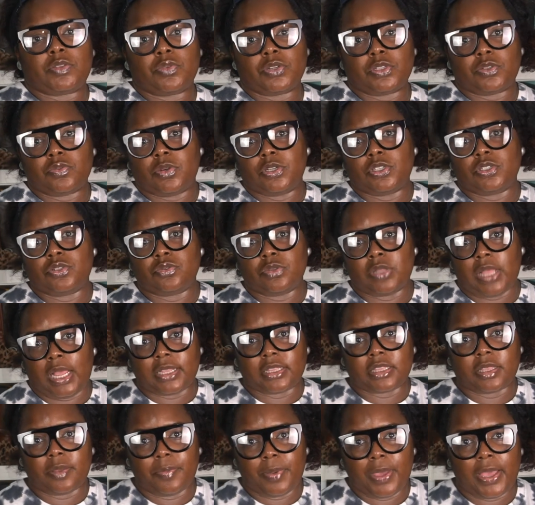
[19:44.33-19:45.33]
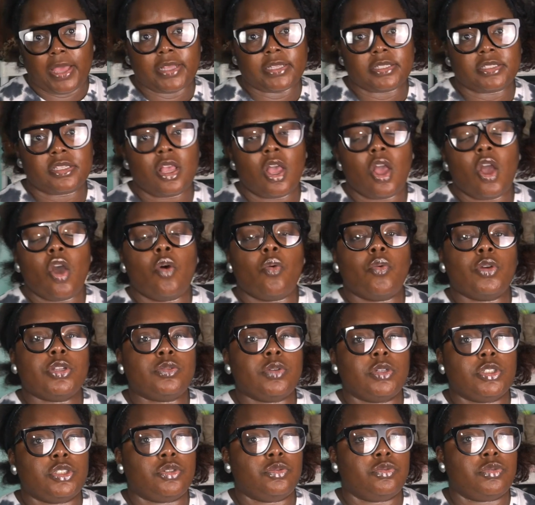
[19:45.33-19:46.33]
which ones you like the best, which
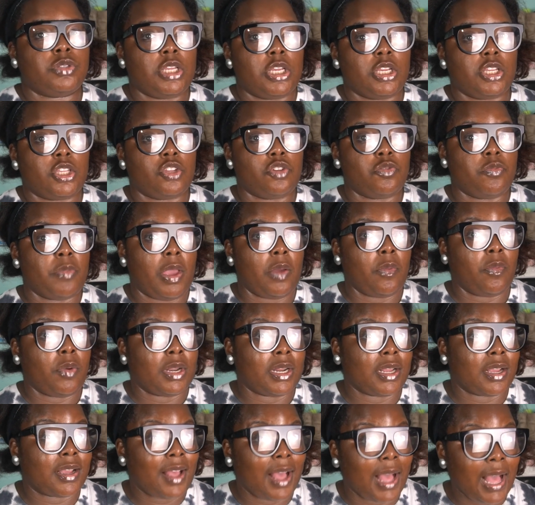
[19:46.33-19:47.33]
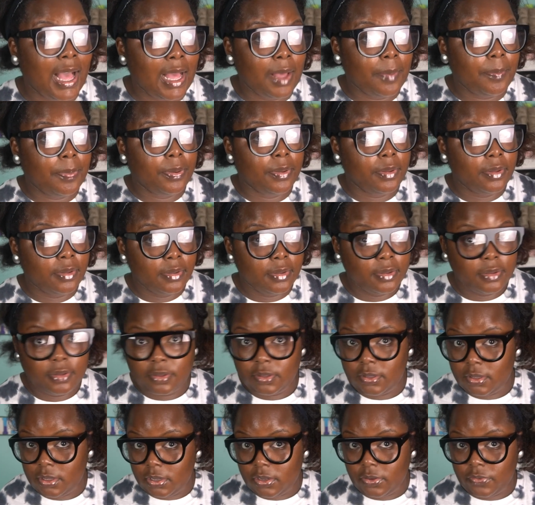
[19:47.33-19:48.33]
ones you think you may want to cop
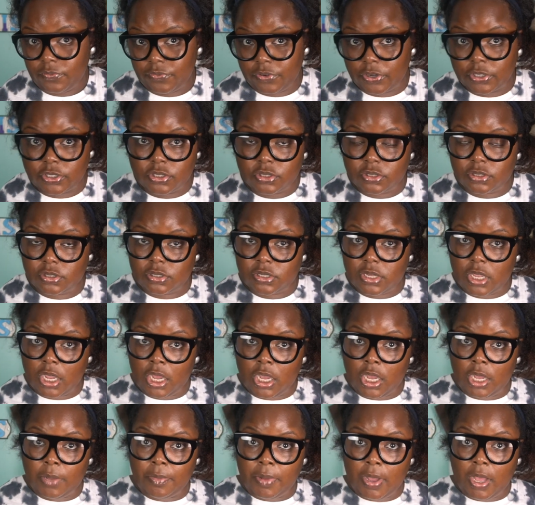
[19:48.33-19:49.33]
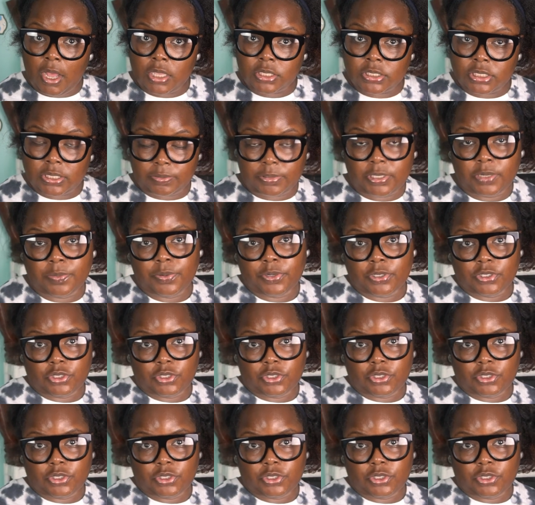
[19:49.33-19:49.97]
for September